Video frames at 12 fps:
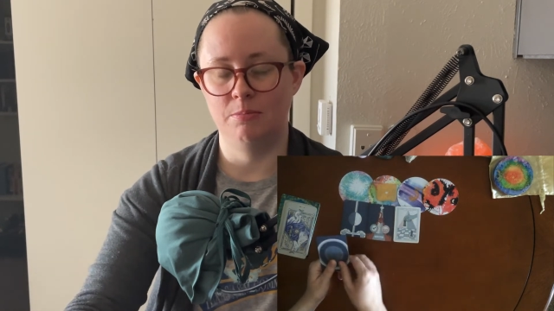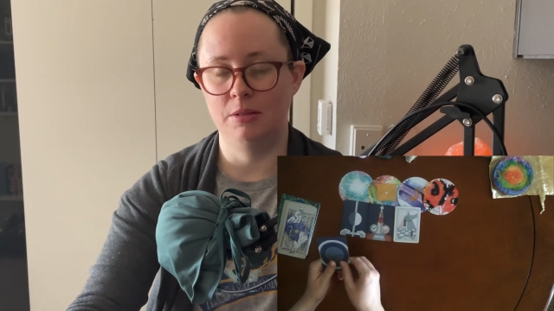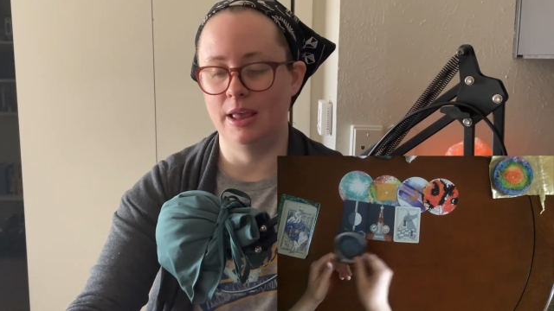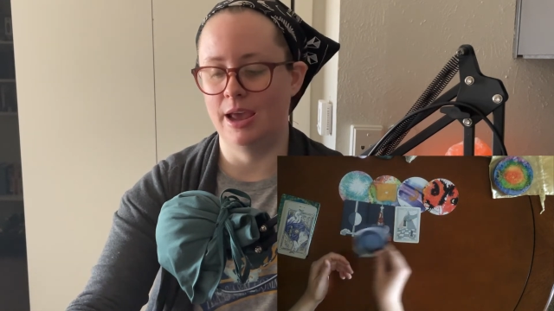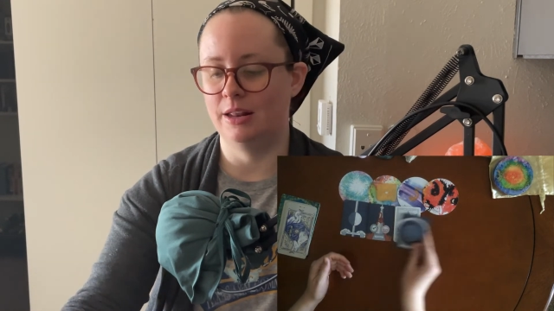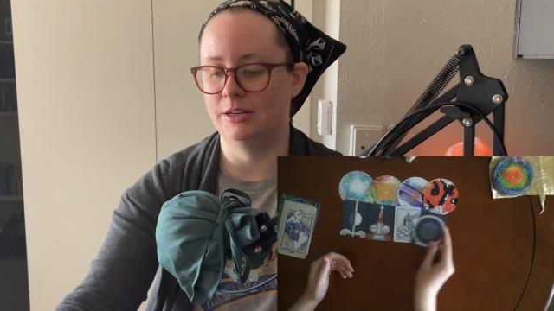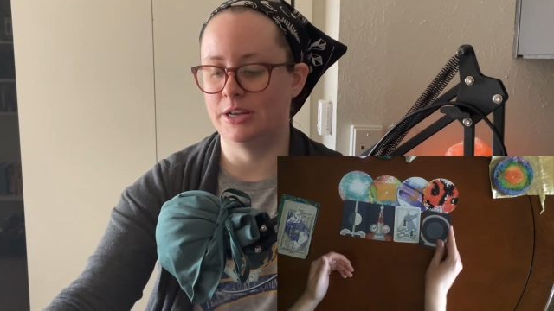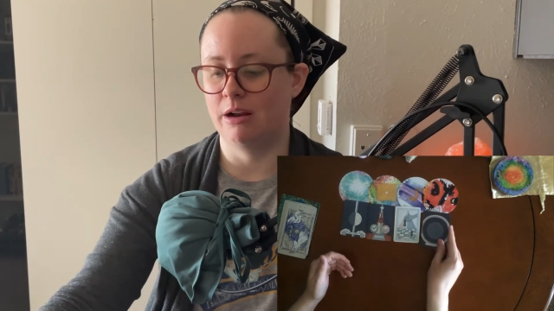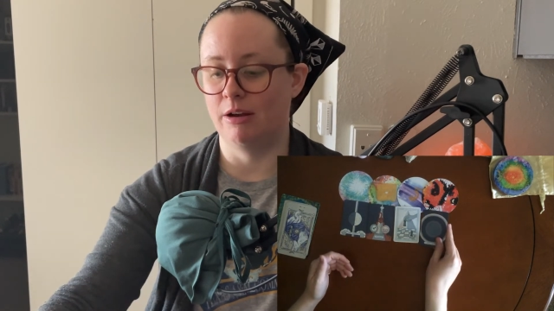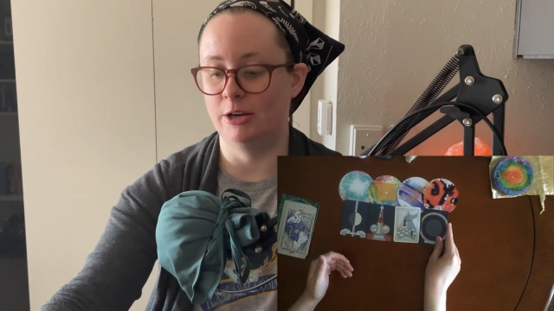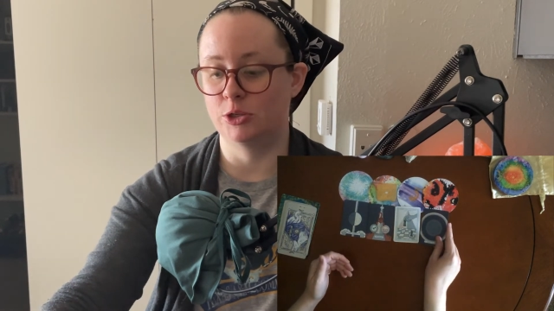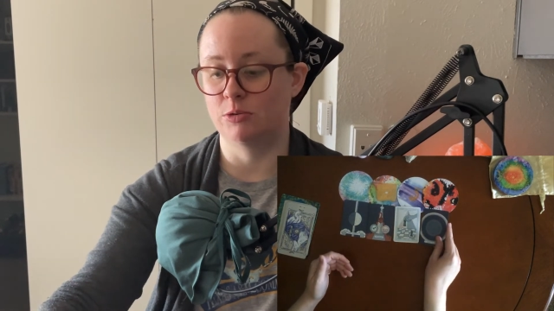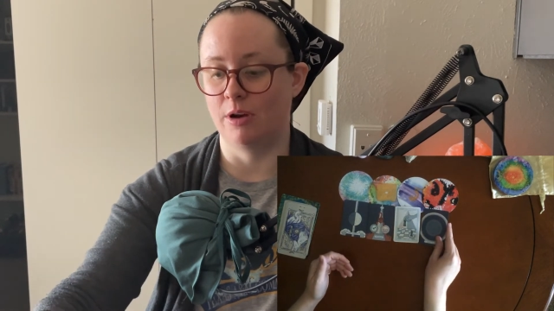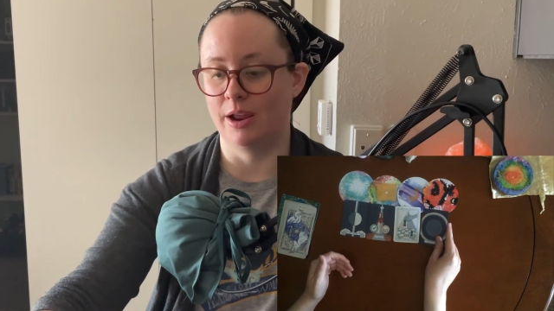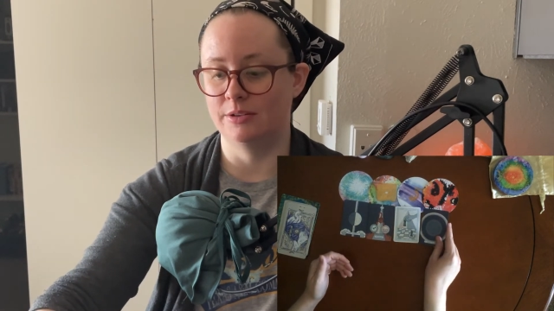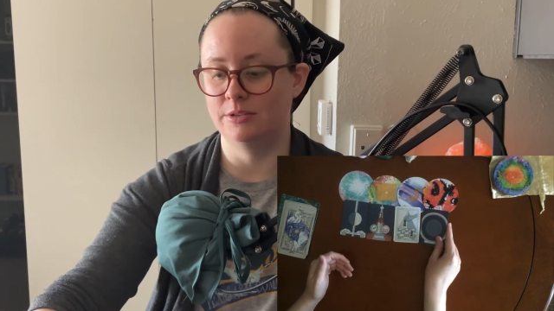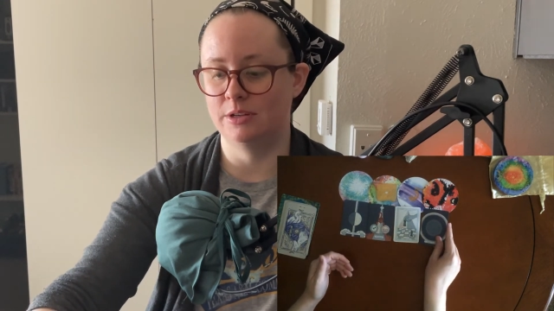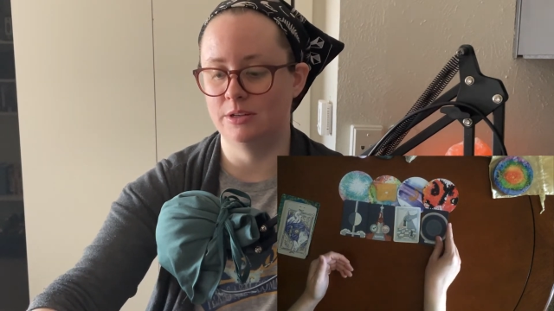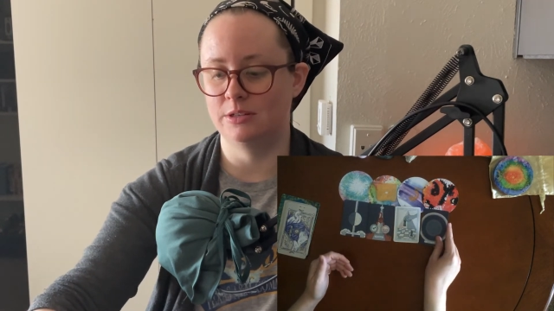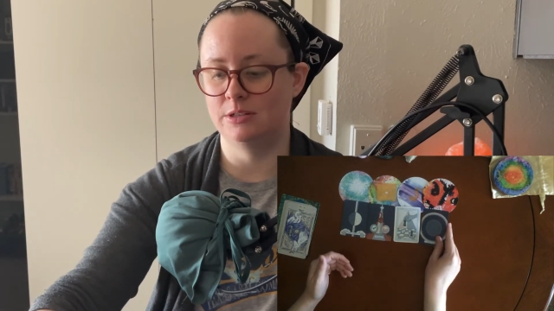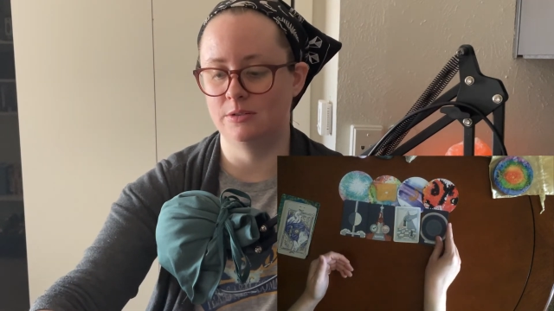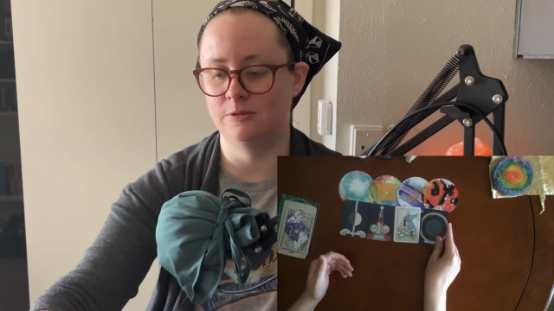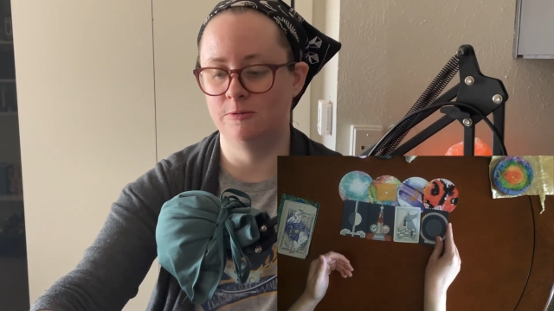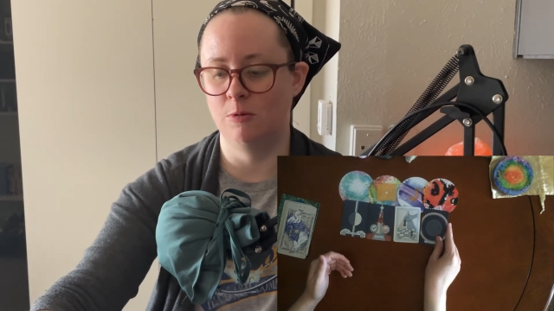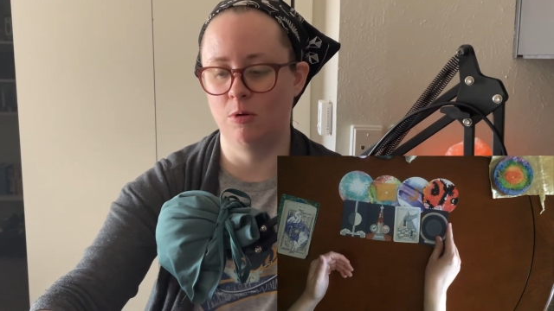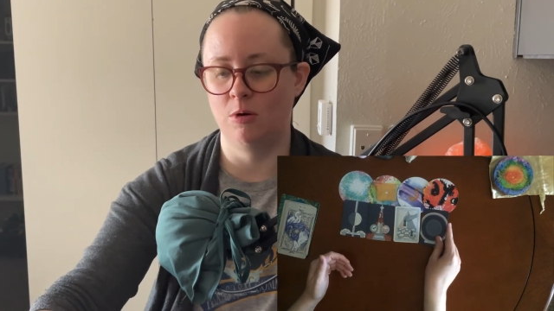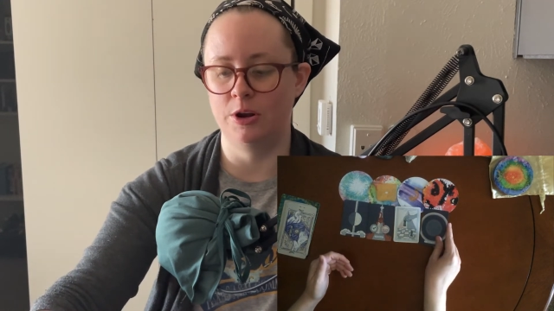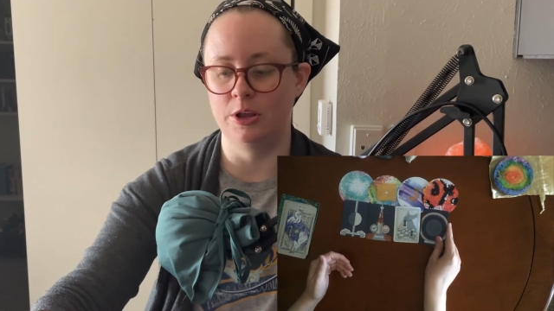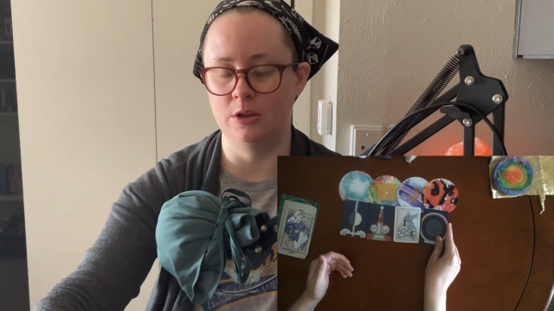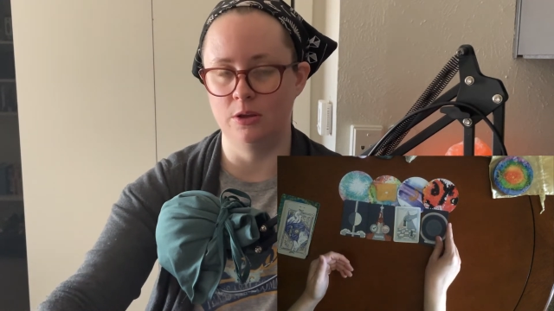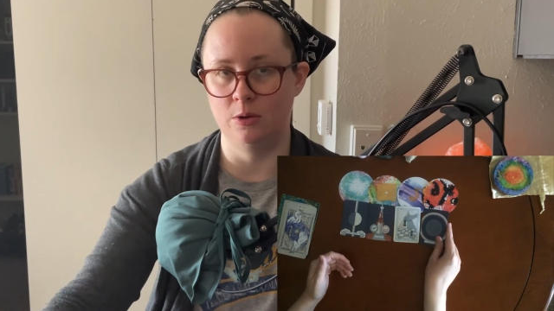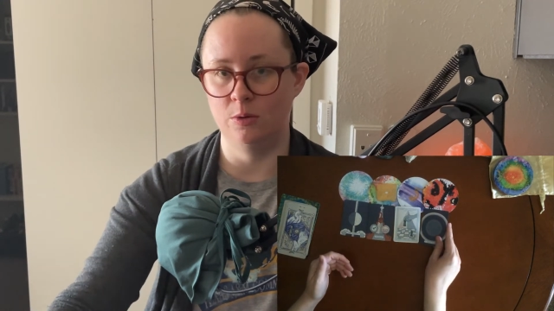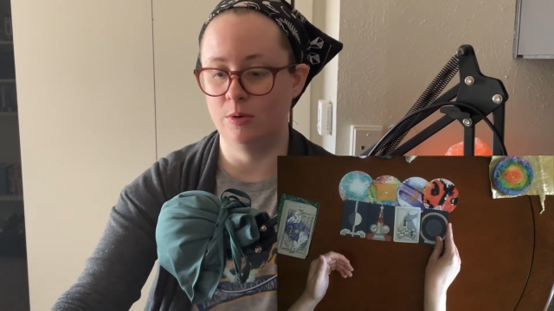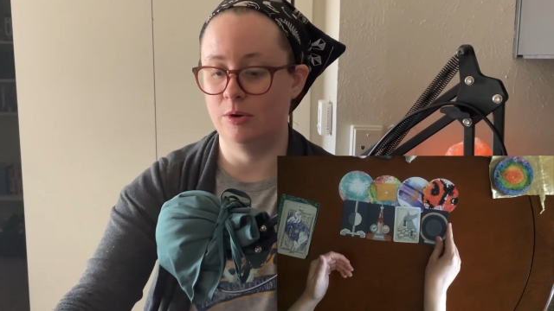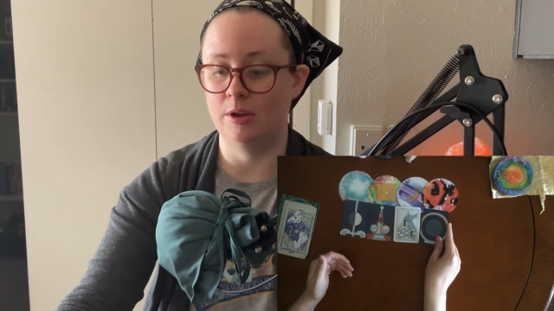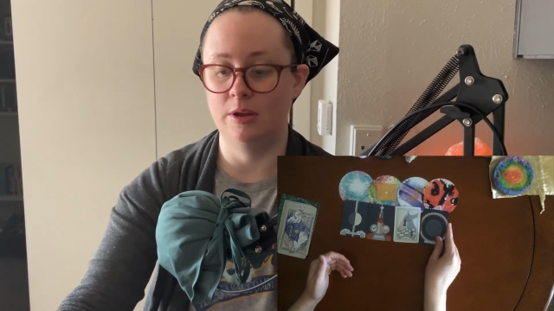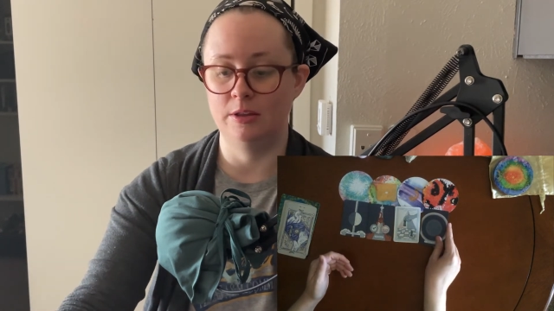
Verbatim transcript: planetary transits for you.